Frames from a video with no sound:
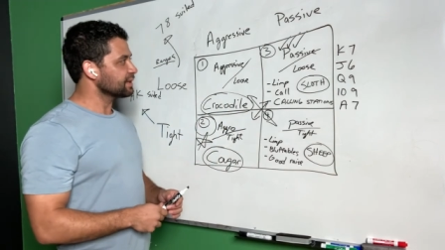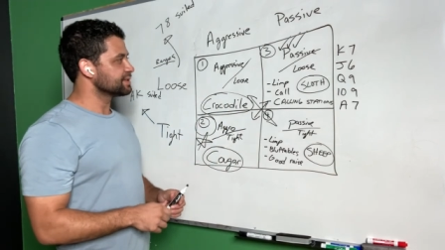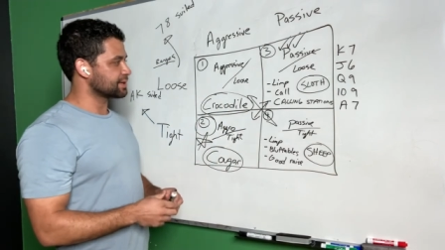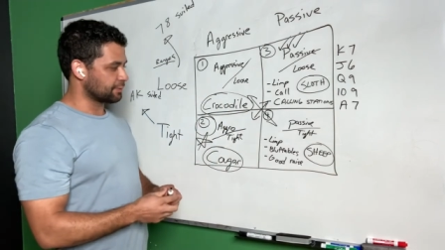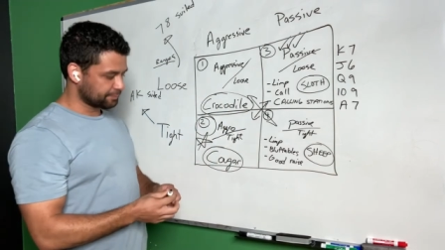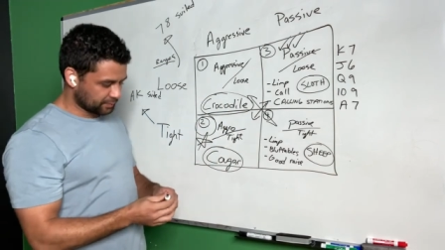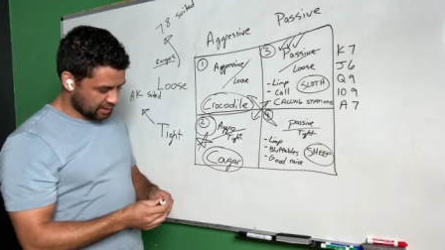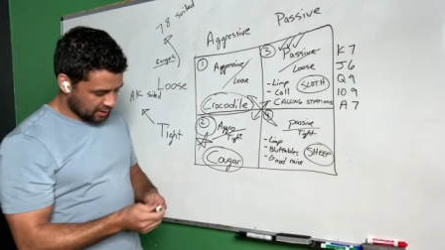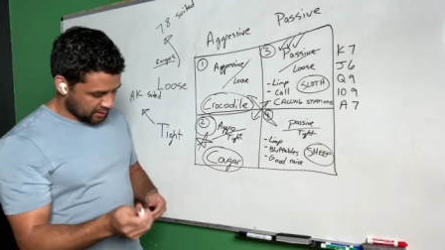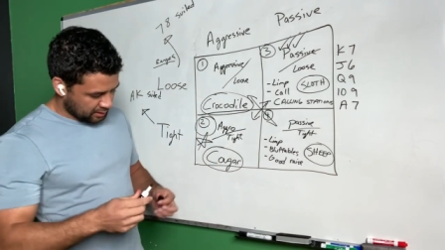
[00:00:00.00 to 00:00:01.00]
So
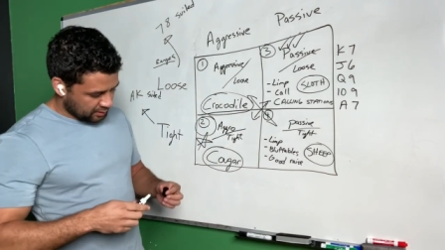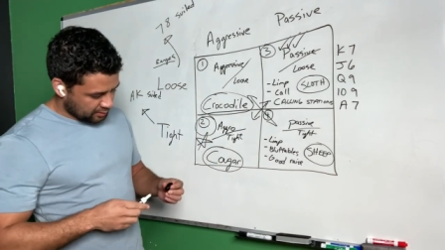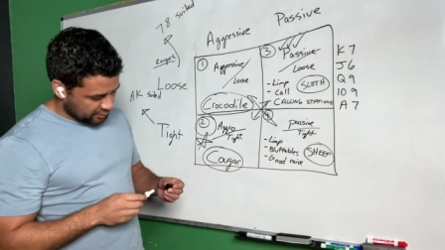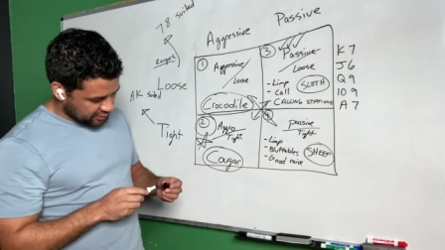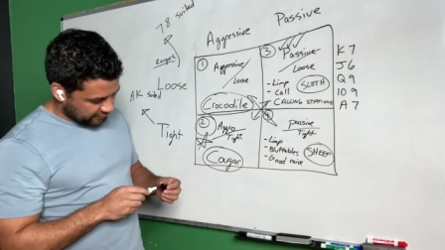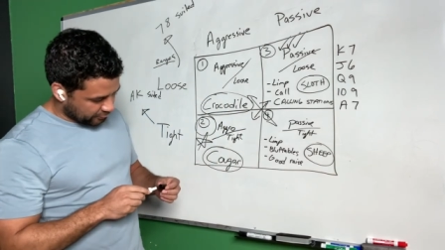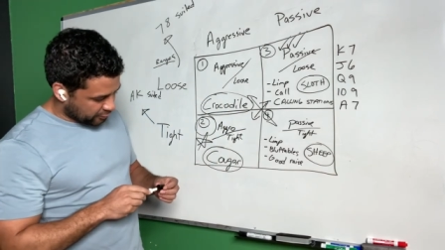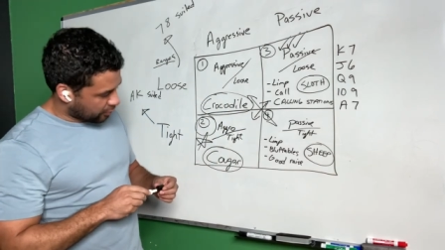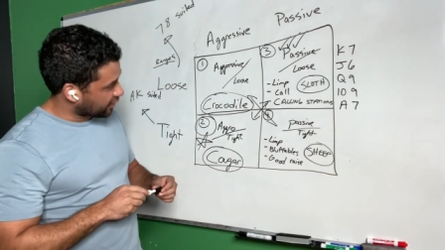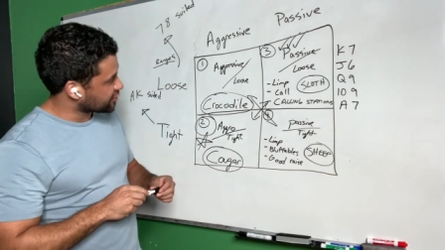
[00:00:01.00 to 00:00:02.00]
those are the four
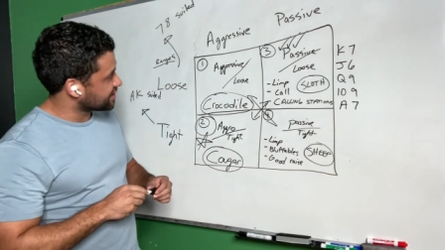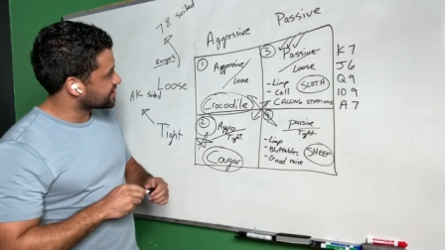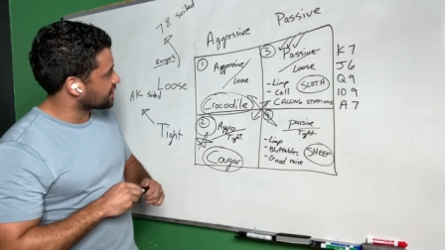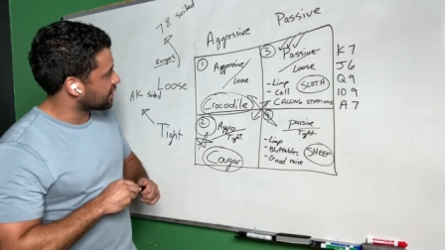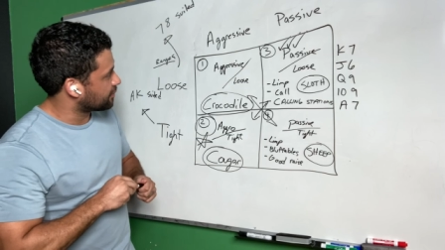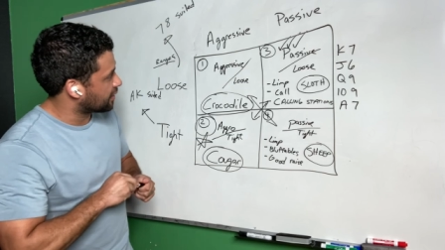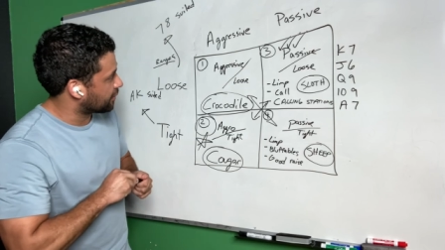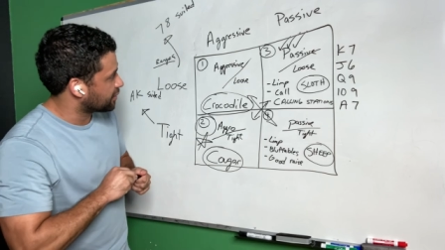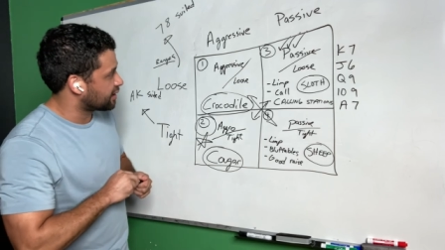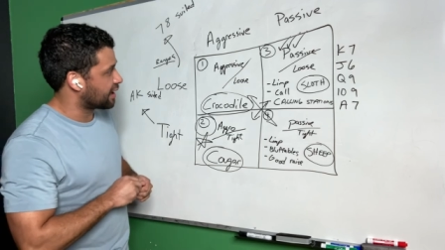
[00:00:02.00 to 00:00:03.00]
quadrants. Um,
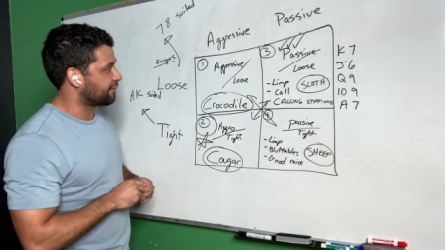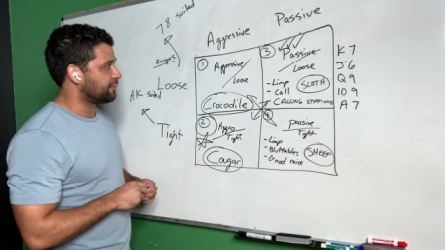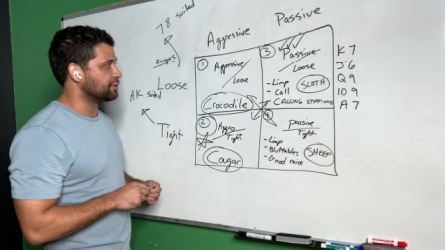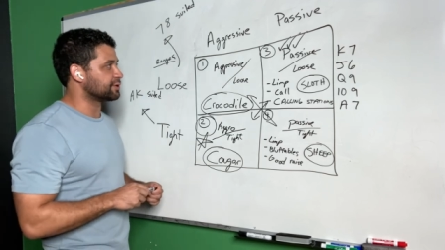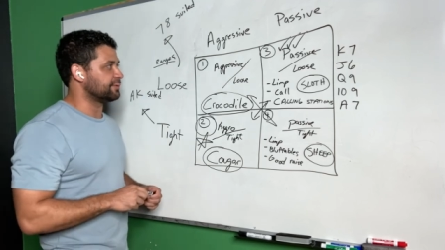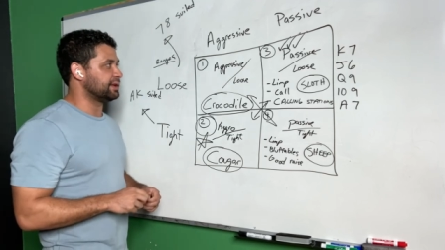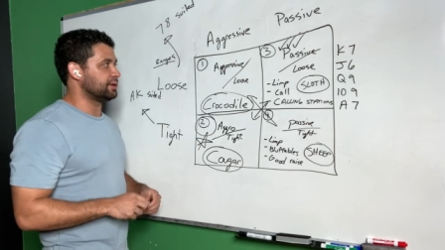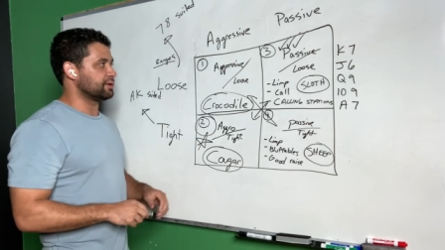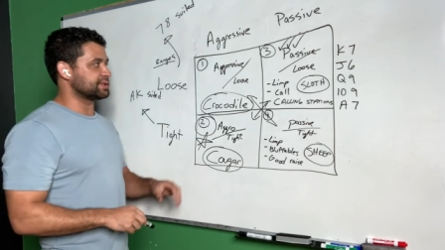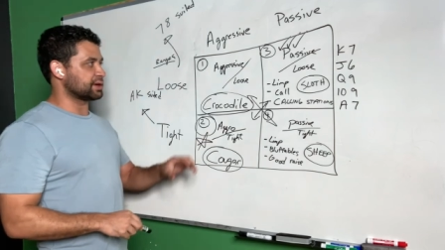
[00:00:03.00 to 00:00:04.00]
I'm gonna have future
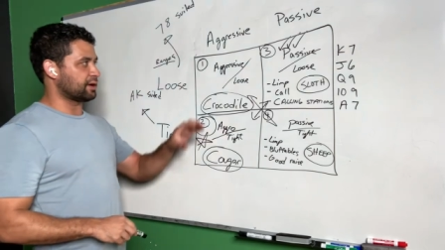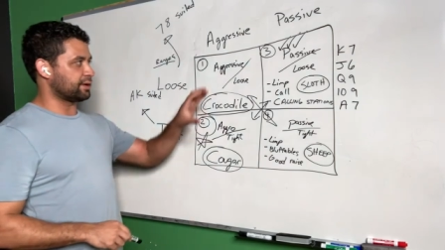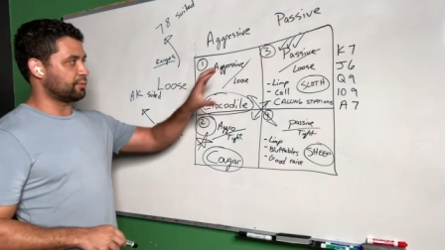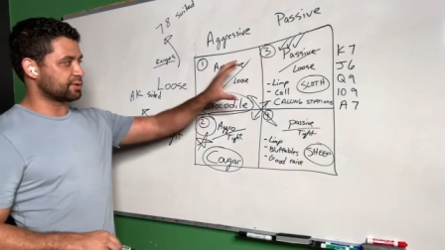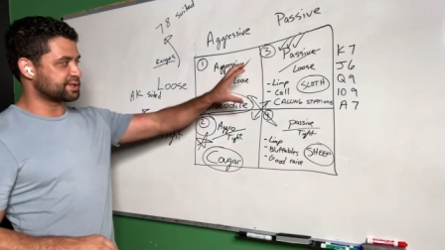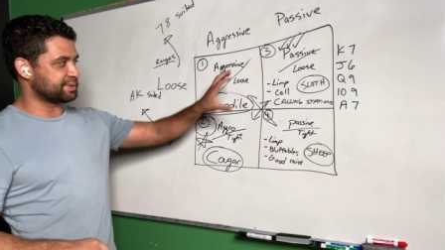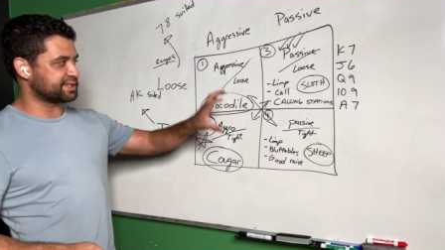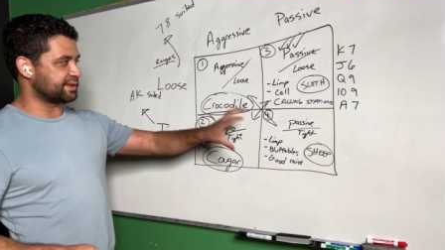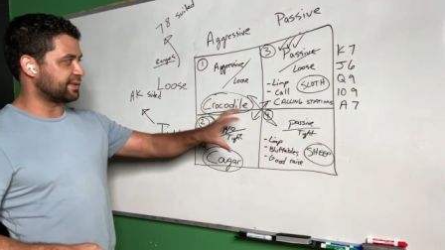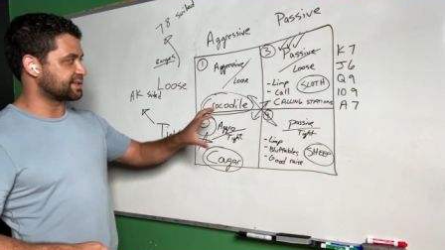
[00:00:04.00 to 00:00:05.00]
videos on more
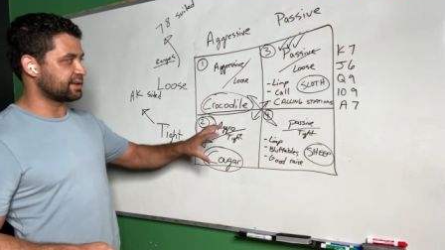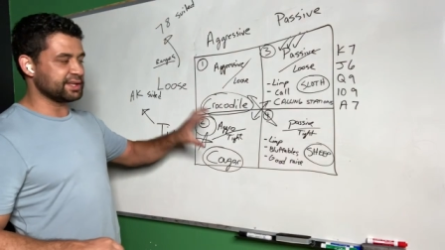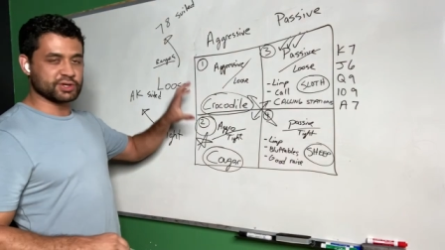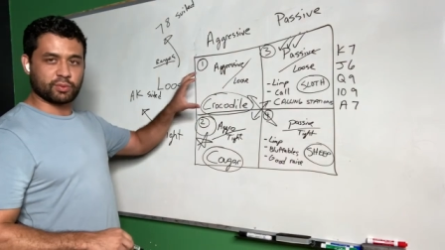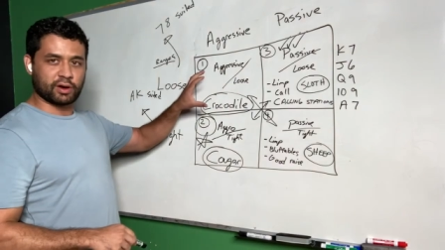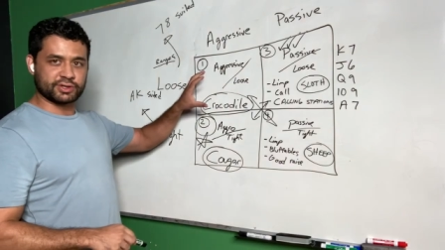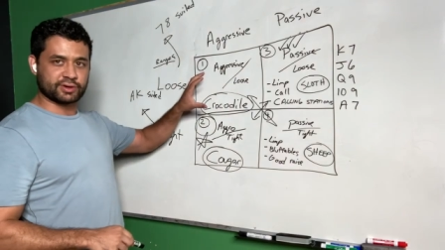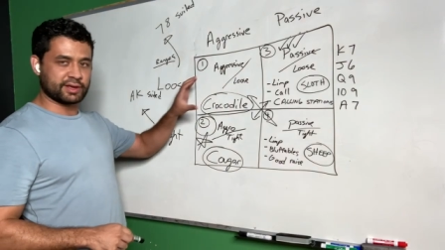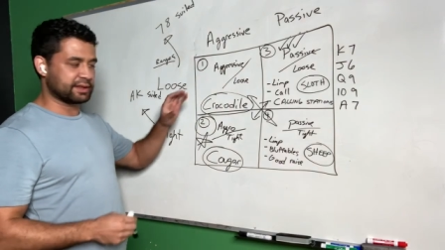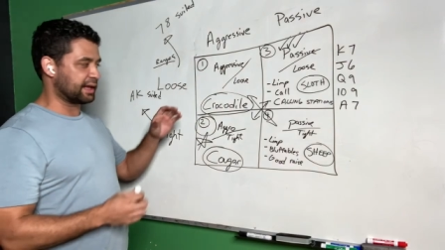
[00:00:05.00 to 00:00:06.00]
specifics on each
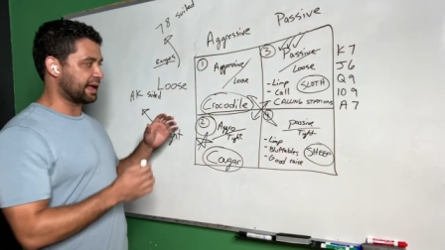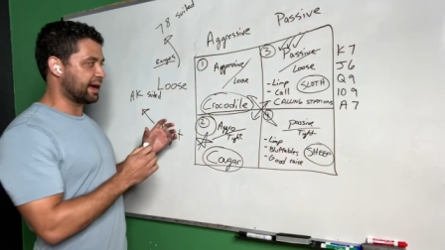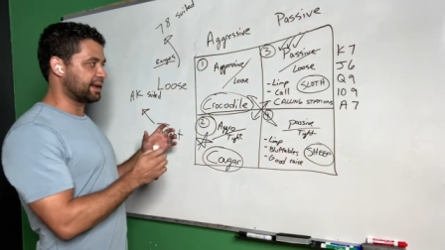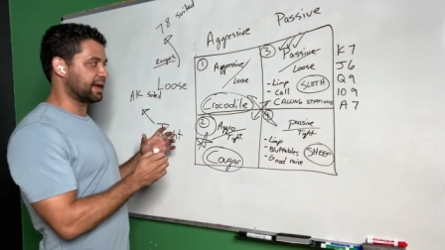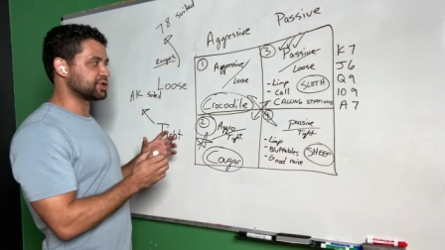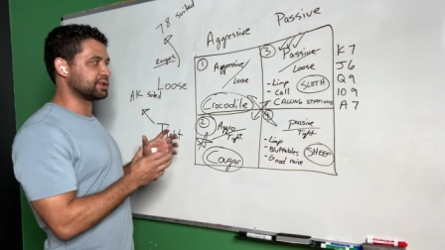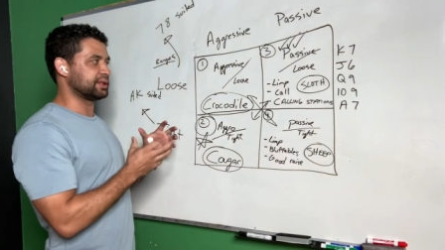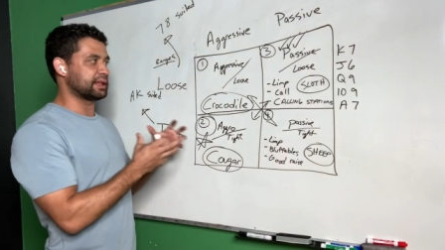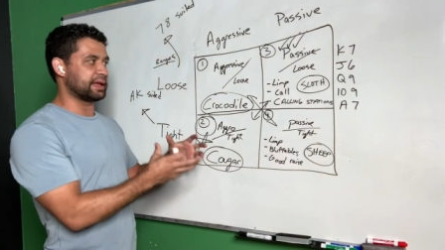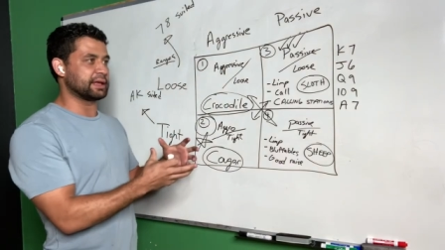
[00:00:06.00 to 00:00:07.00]
quadrant and like how to
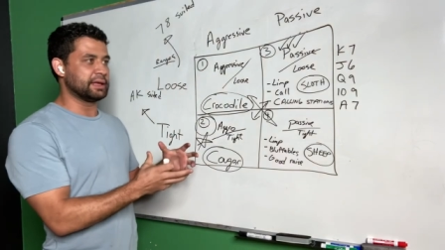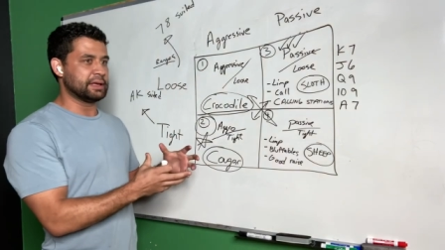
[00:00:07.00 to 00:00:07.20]
actually like